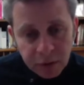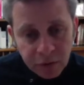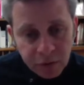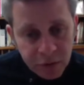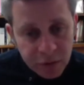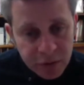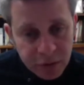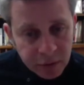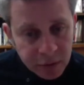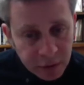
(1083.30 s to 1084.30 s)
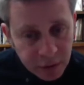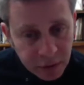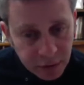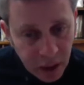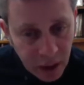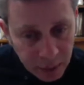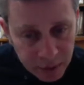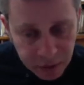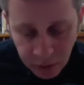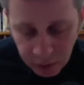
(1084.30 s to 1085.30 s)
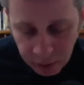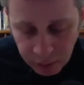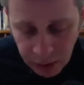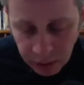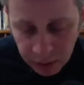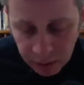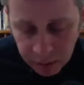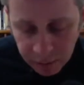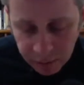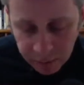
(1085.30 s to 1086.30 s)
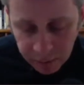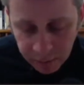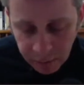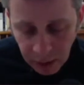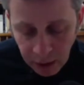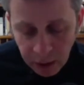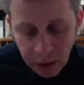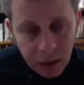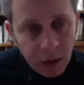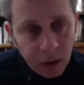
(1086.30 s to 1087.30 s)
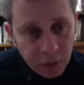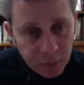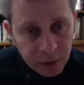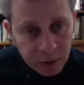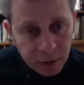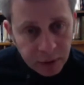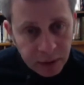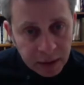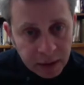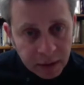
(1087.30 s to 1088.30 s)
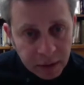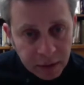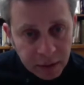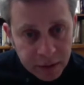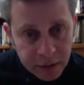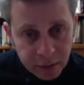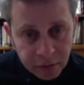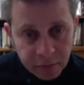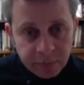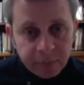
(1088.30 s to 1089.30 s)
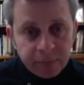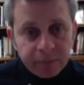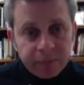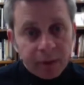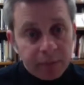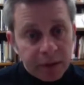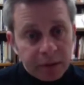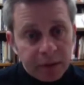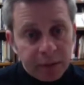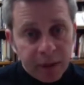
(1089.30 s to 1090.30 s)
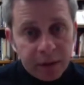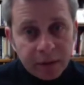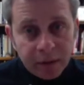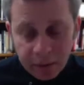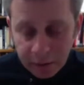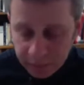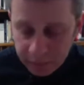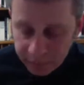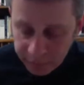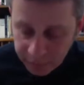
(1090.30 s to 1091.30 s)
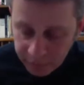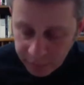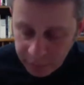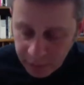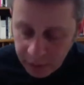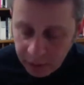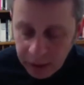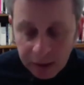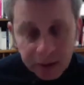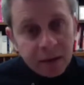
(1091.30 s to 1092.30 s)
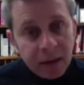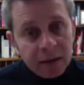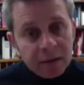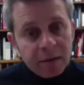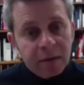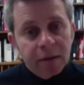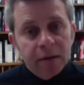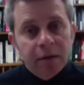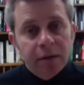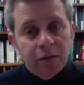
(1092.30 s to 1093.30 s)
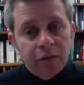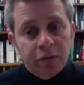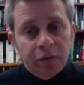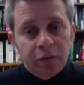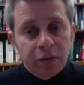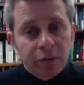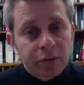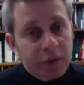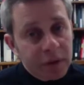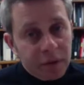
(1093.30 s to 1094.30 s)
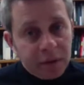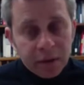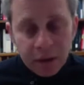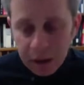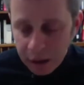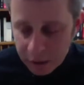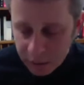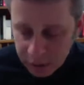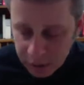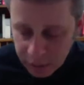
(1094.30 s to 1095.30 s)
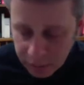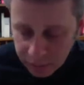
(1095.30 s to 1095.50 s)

refusal of arbitrary power, open and inclusive public debate, and a taste for reasoned argument.